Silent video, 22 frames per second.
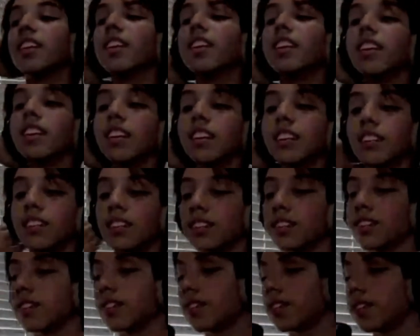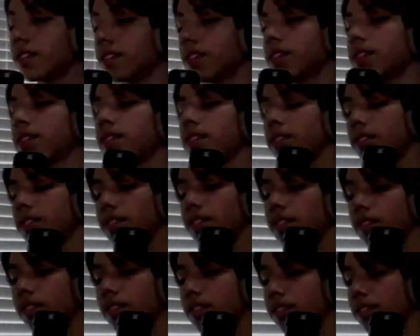in the zone, but for a
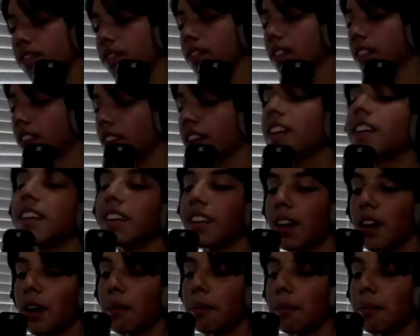fucking book, I just